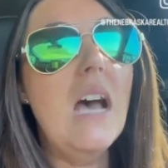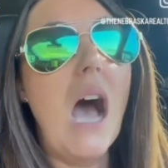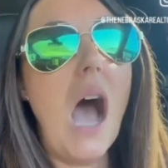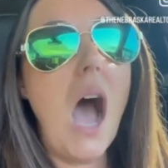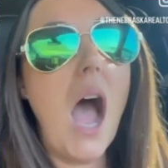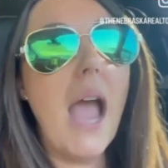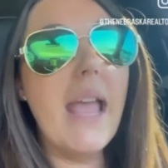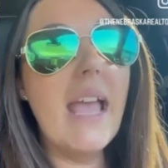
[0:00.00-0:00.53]

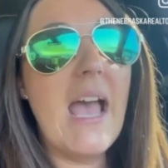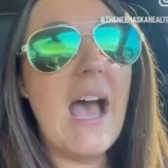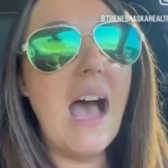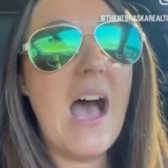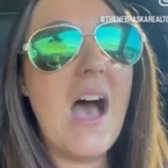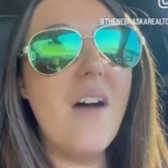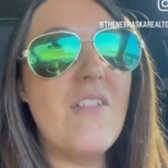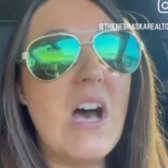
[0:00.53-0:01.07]
I
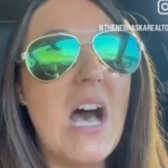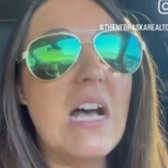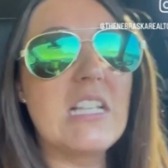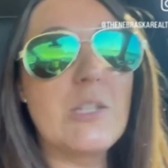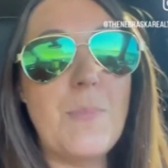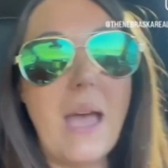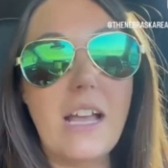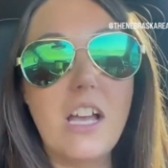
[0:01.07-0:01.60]
have a
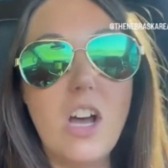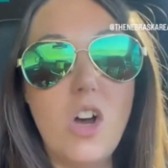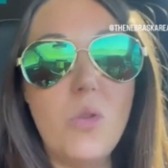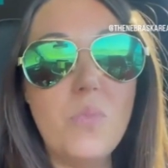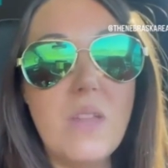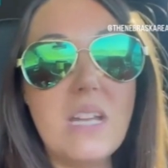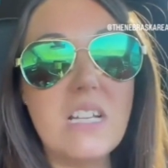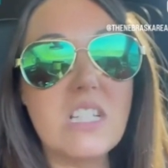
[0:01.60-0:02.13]
spec
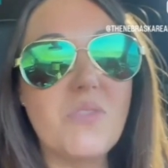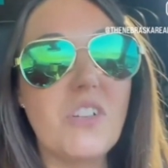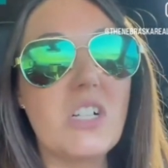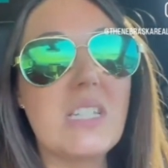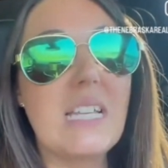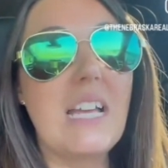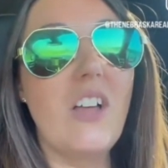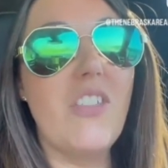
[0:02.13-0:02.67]
home that is for
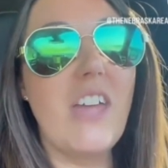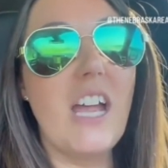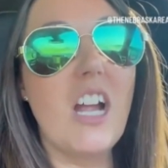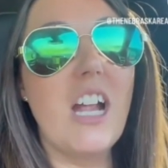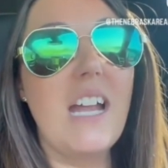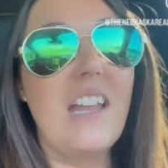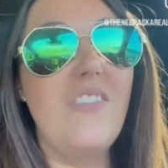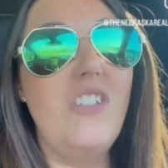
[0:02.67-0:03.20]
sale there,
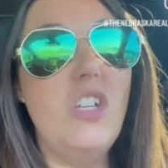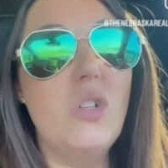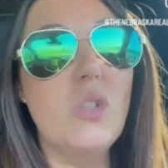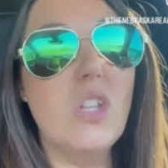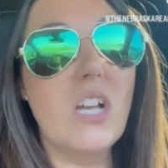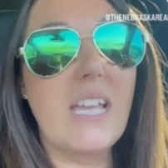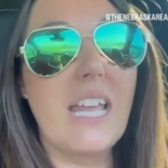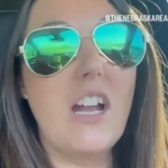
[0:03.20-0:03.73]
and if you
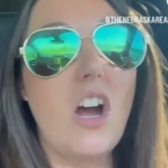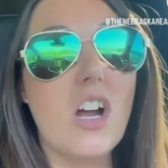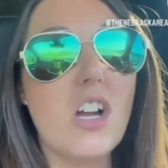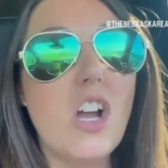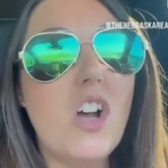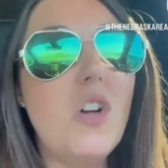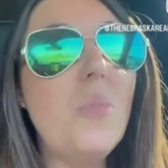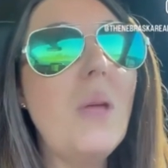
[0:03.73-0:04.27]
look at our
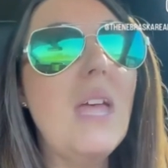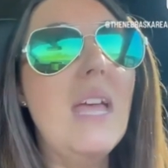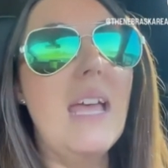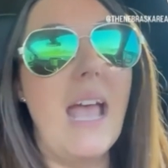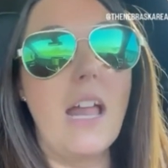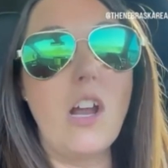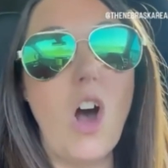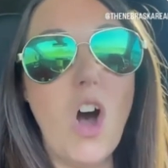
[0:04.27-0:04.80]
home
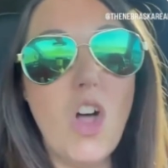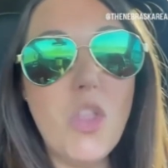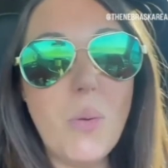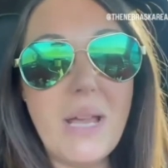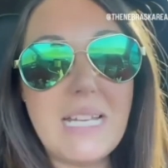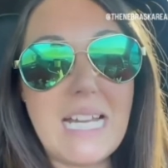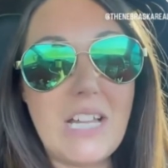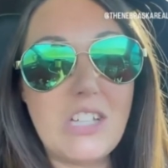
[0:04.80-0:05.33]
and all the
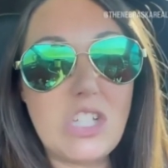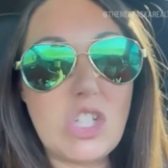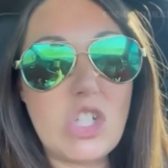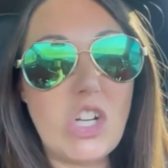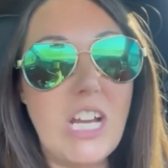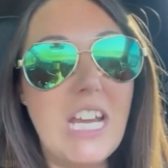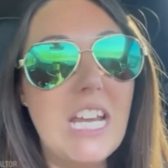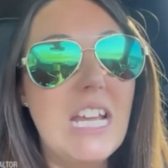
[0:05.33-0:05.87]
way down the
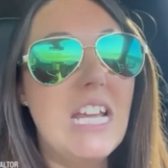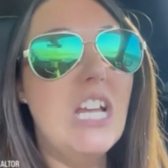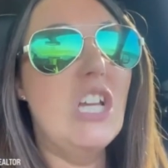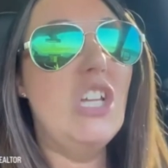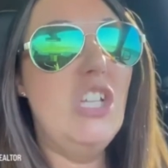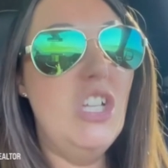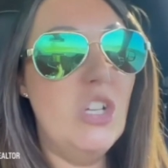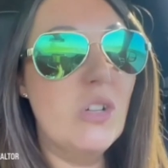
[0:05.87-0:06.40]
street,
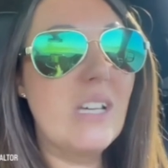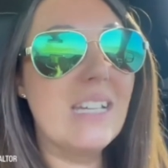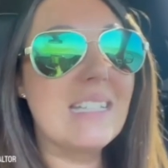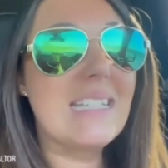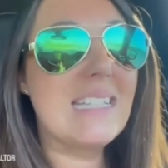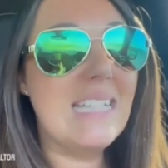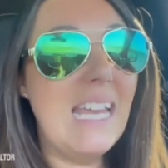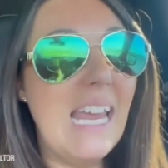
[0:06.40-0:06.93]
you can
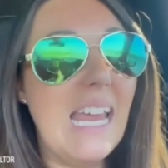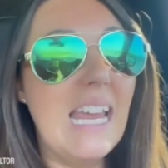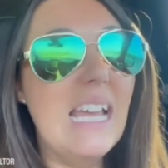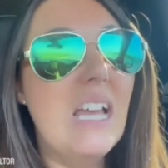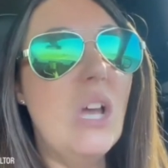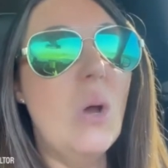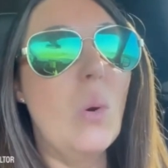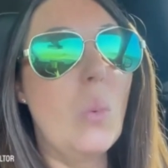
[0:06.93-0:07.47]
see
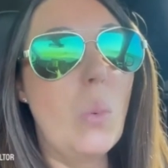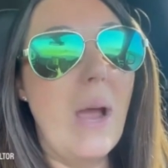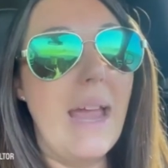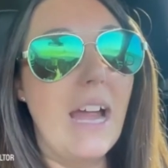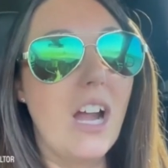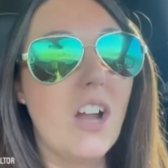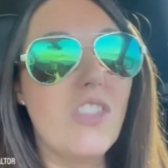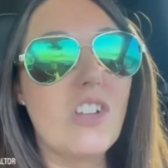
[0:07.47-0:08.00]

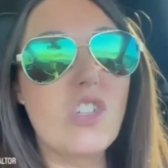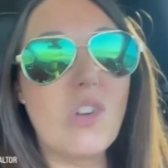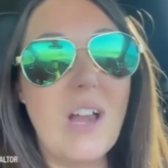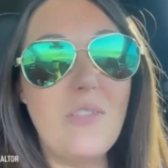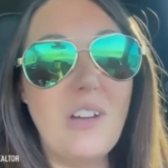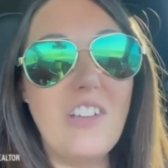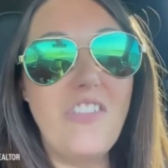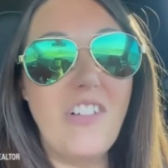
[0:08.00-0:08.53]
where the
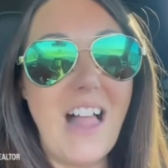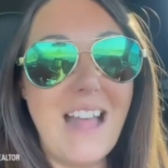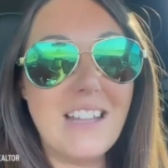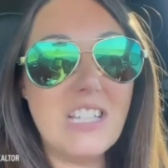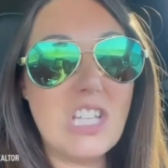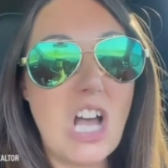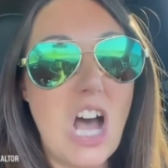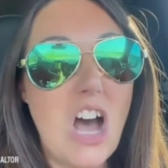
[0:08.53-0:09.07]
driveway
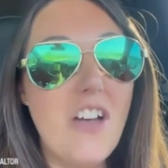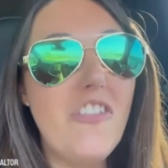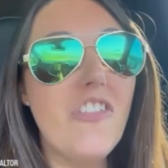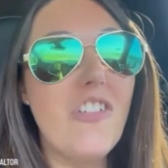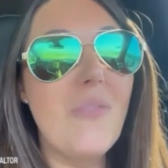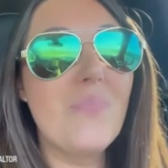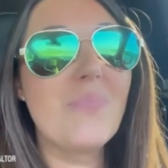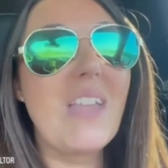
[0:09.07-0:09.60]
flattens off
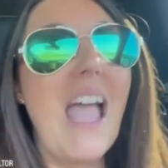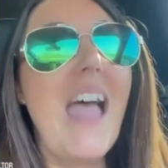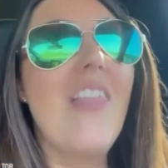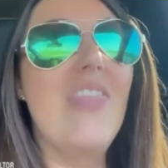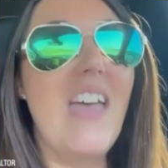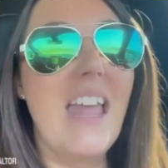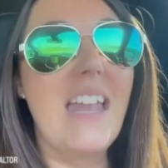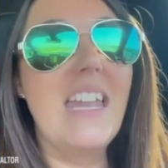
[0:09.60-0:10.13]

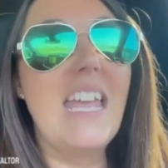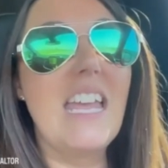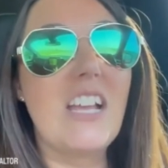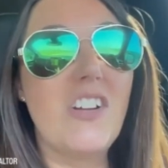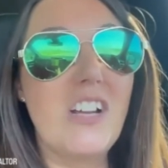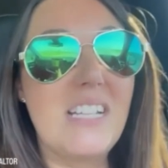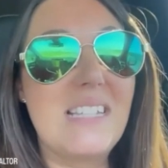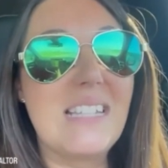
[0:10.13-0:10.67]
and then
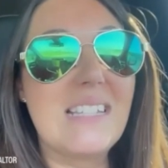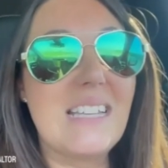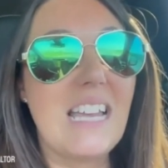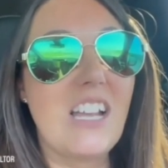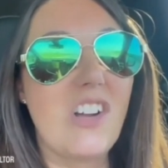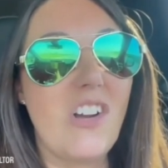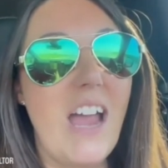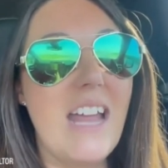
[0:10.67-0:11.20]
increases in
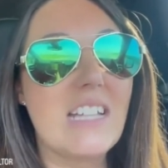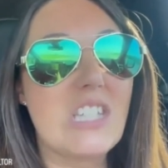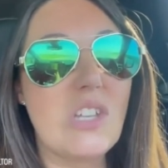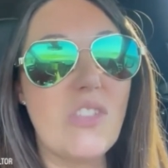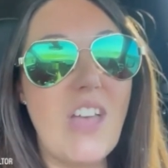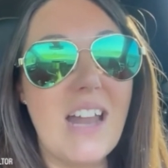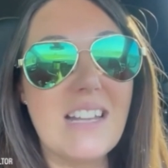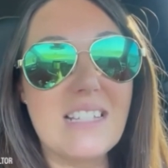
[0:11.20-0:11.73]
grade. So
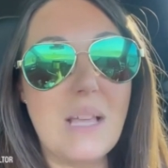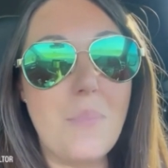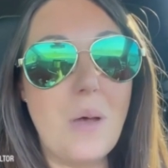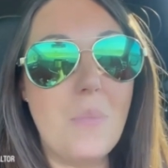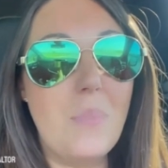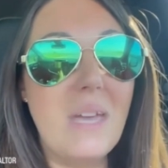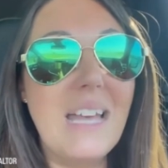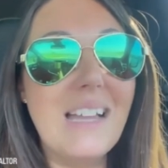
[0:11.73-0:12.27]
that is a
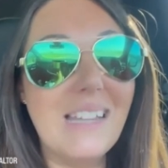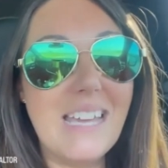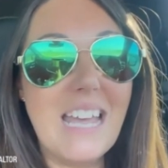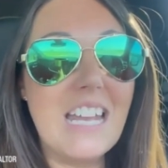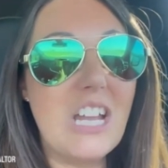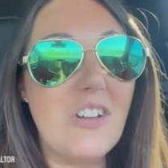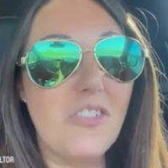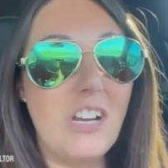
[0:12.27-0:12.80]

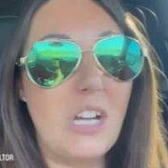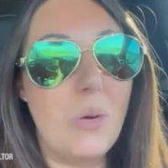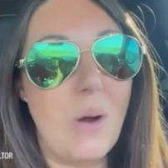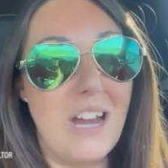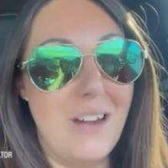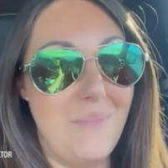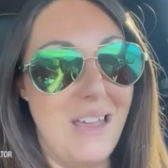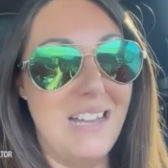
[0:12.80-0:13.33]
Papillion
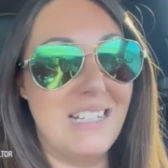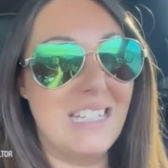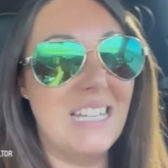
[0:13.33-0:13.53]
requirement.